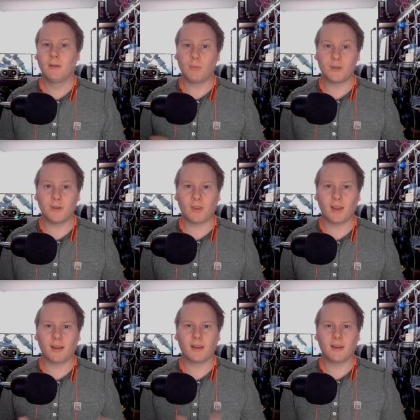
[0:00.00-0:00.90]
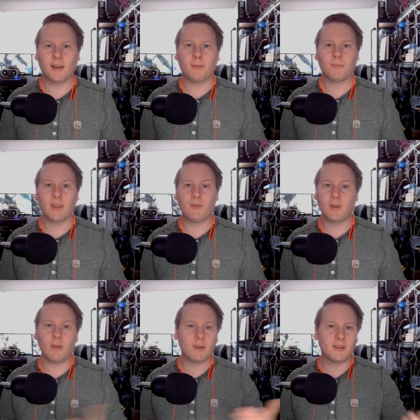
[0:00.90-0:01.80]
What do you think? Um, if
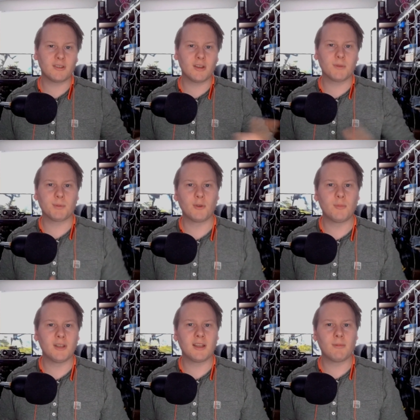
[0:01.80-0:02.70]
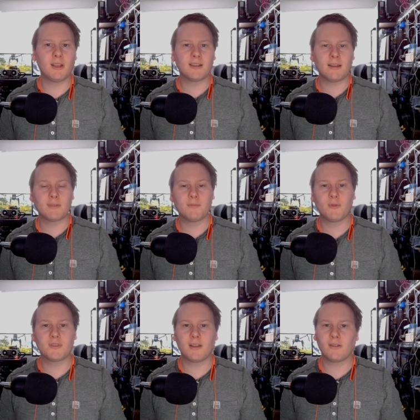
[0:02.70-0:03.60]
you get one of these chips, will you be enabling Adaptive
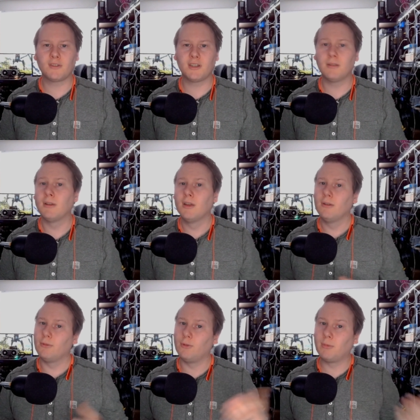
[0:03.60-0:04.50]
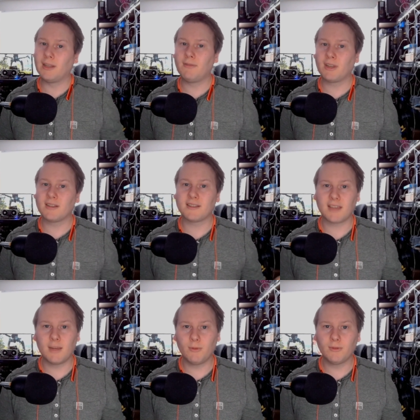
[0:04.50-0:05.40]
Boost Technology? Will you be leaving it
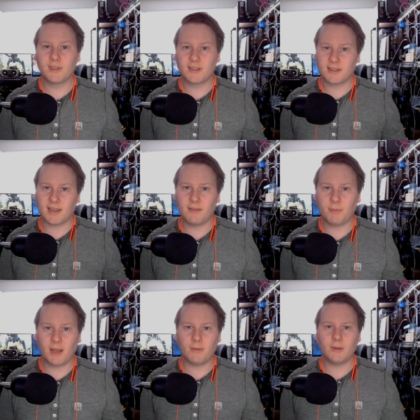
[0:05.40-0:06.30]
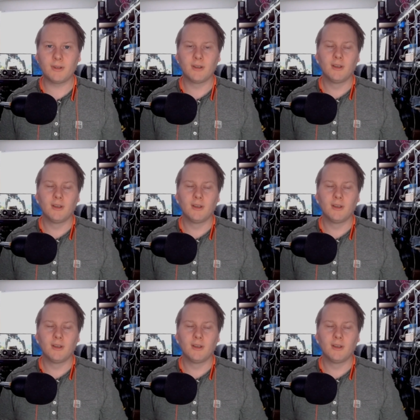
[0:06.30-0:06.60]
disabled to save power?